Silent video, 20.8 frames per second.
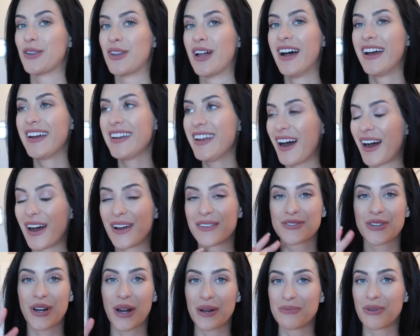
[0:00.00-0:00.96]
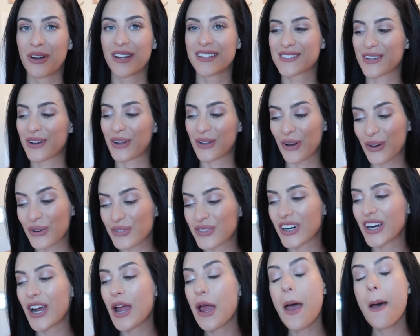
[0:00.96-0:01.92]
online. I've tried brands all
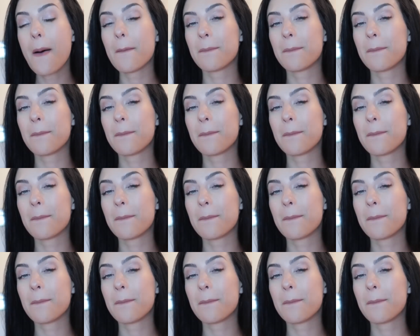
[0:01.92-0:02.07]
over.